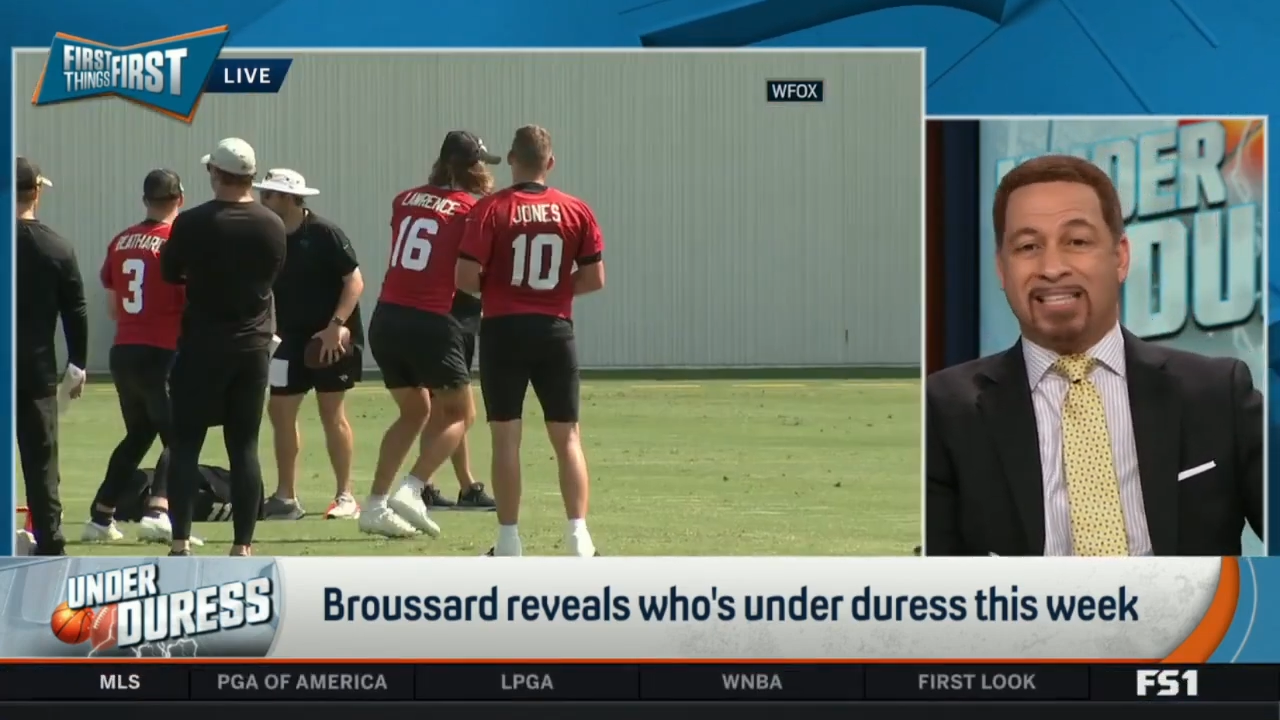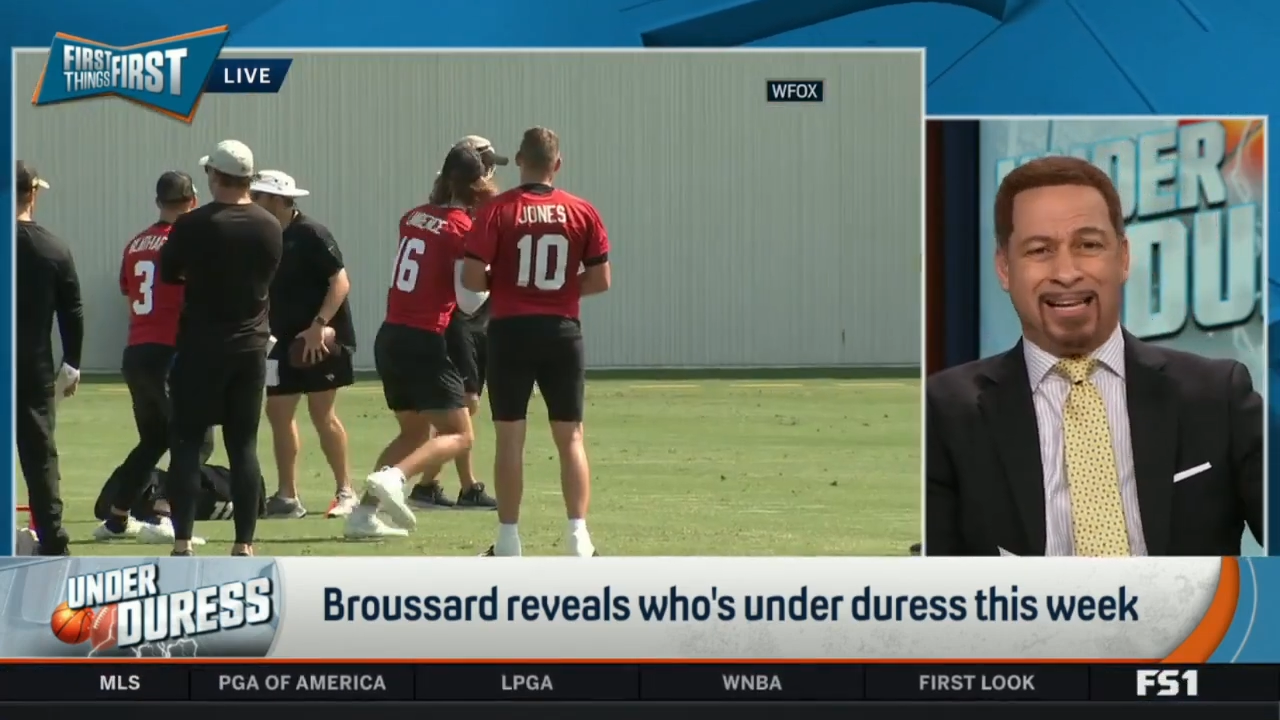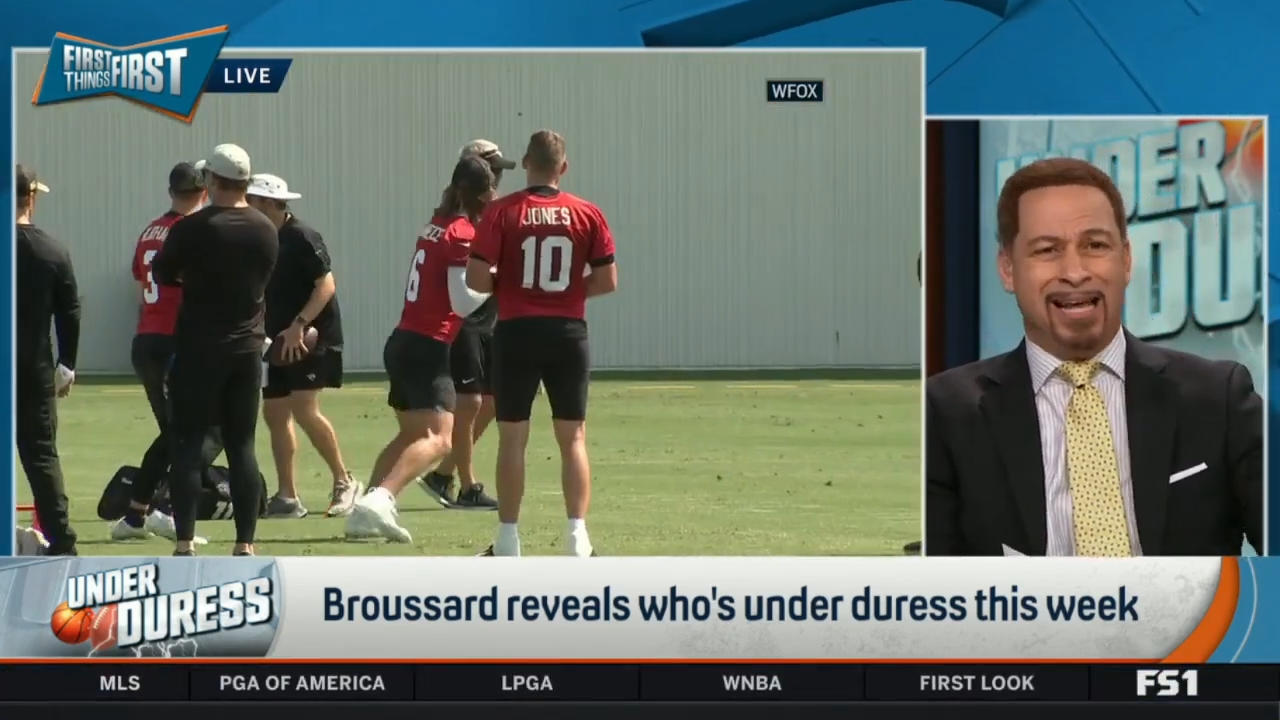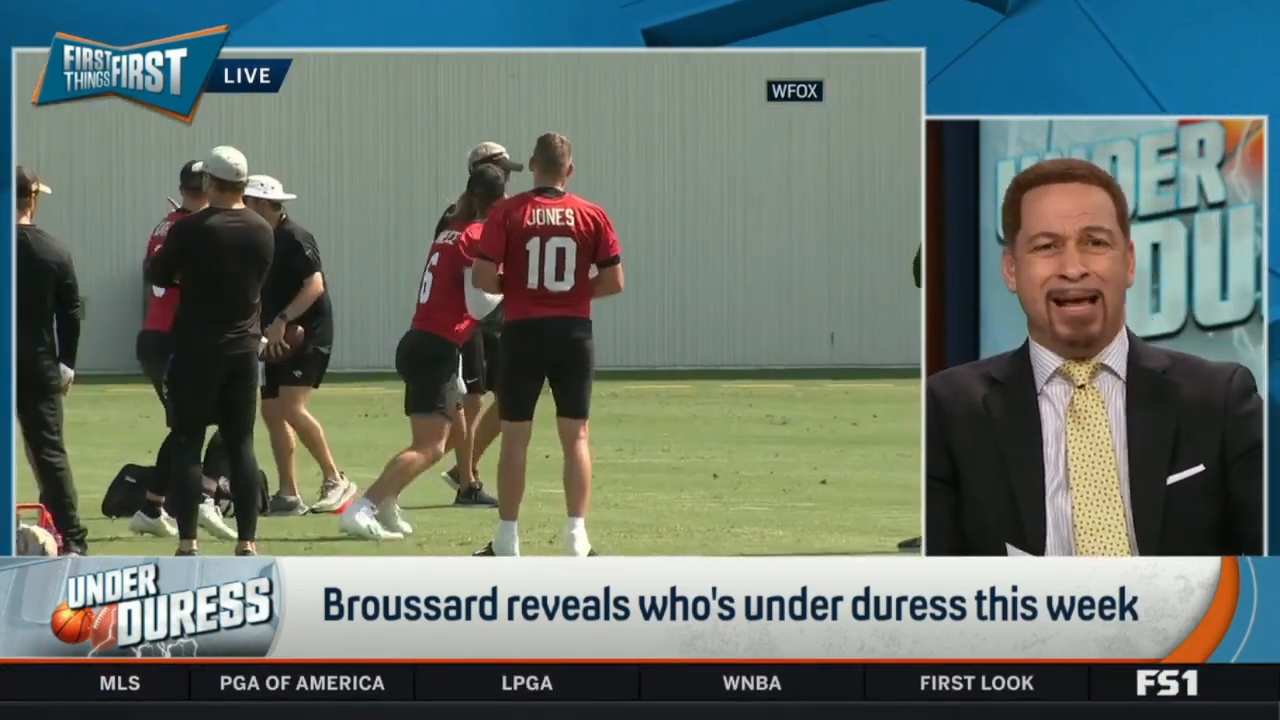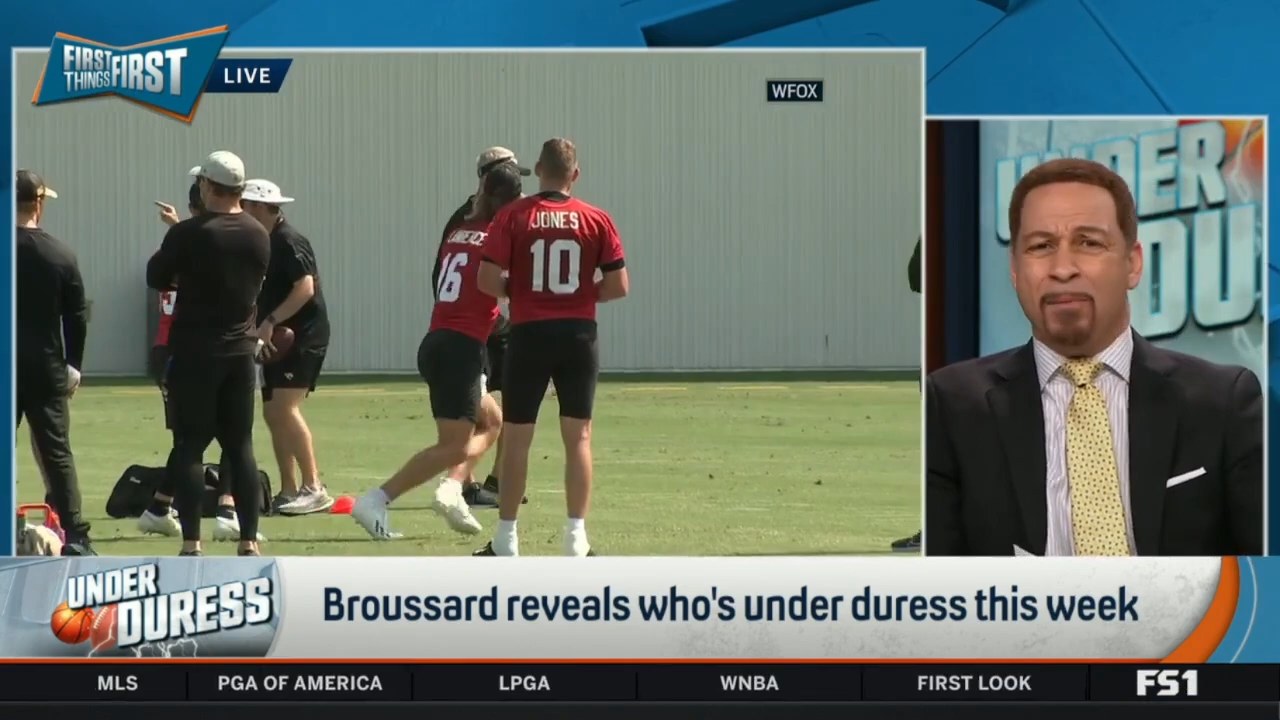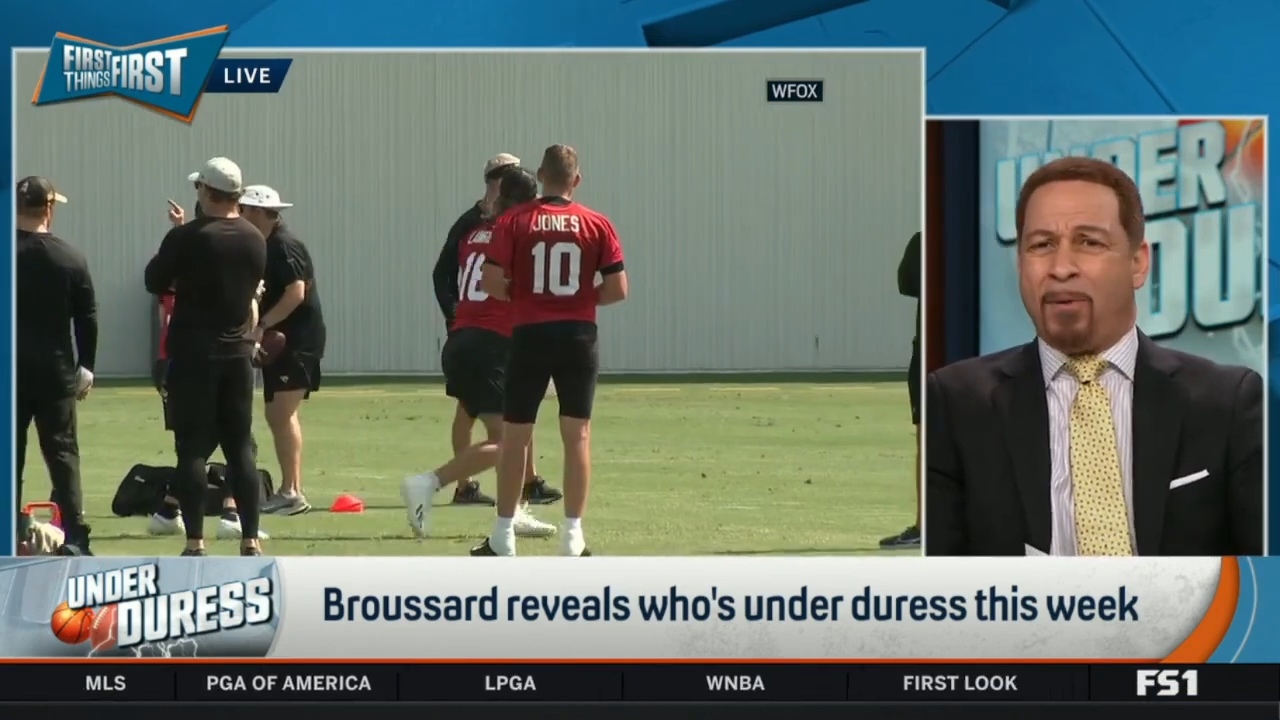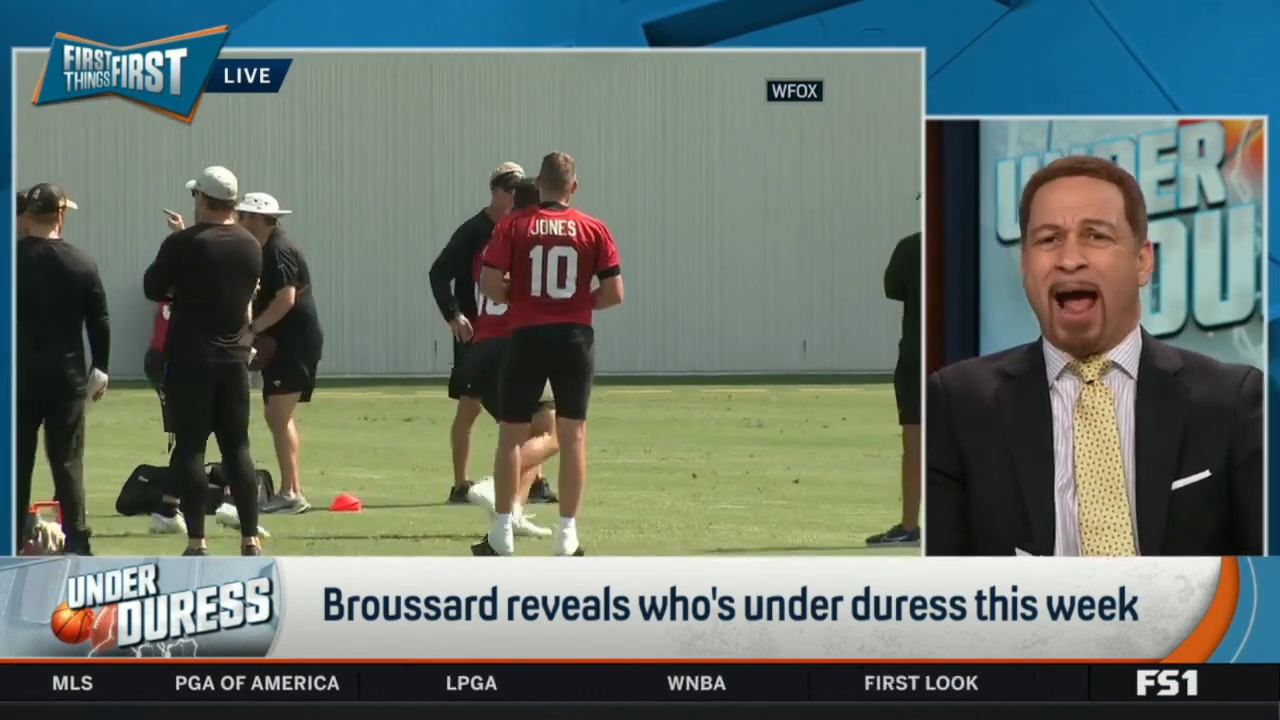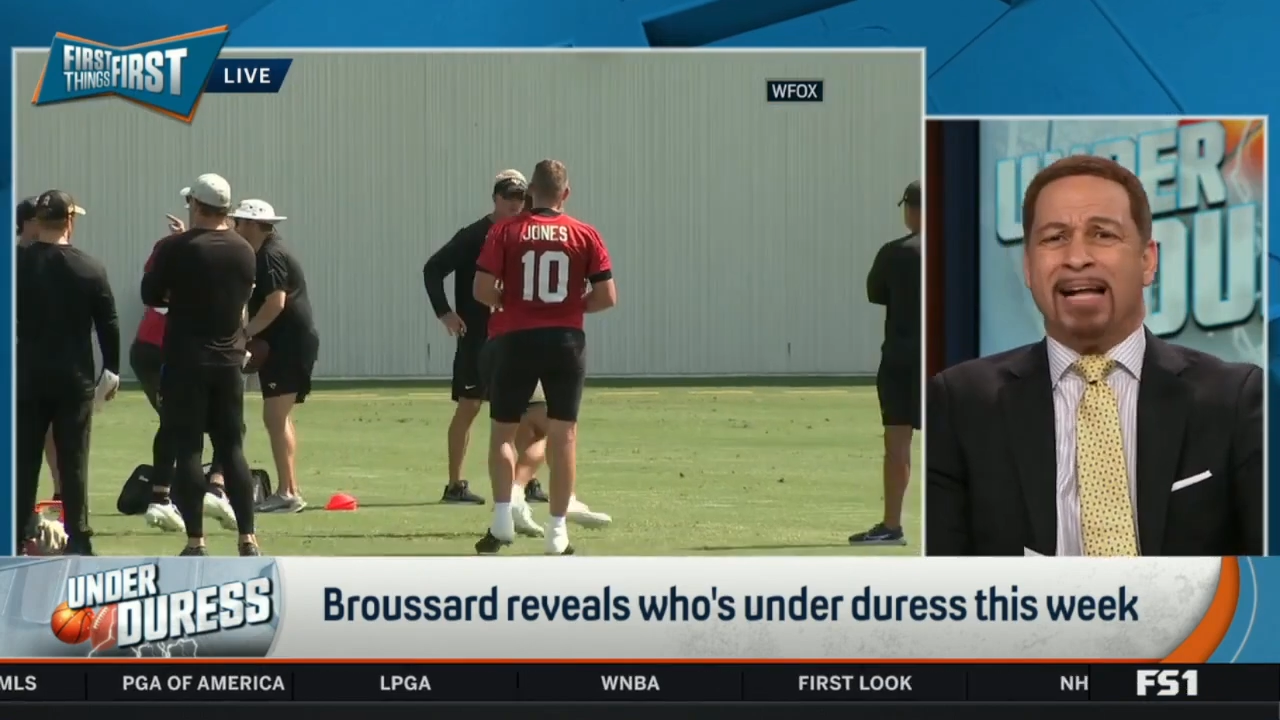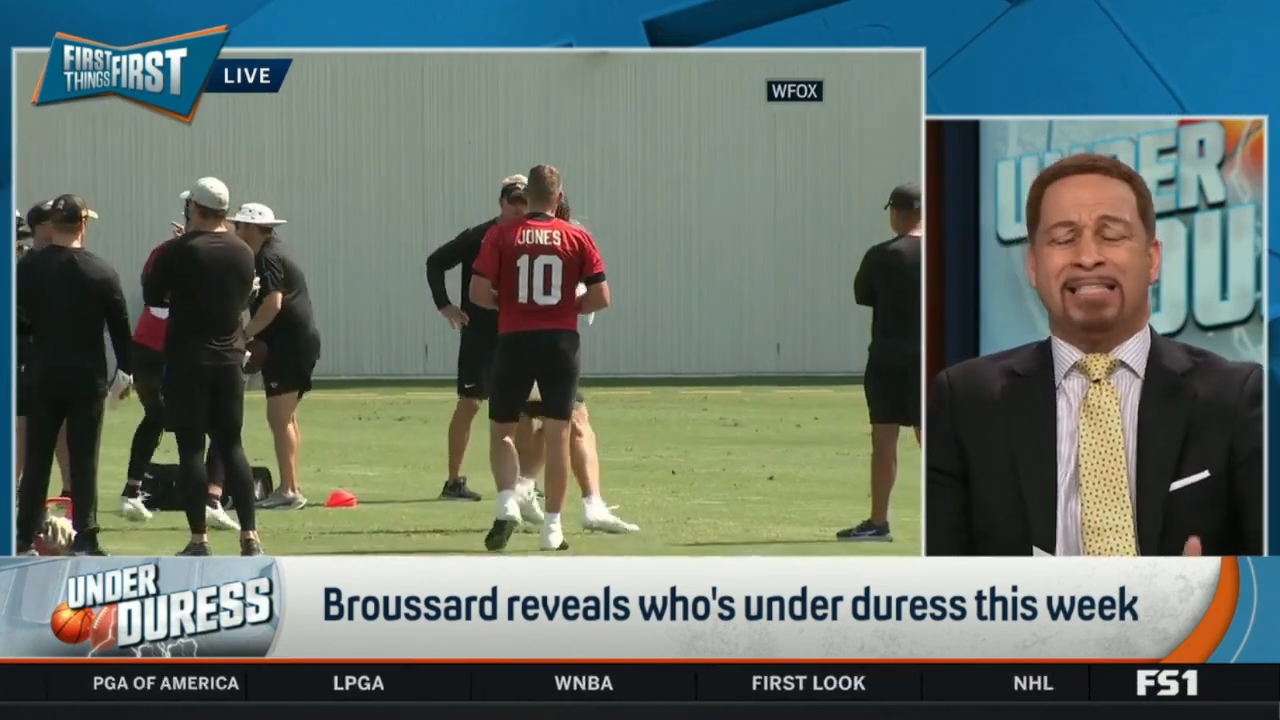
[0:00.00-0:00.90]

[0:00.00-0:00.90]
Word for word: and Brian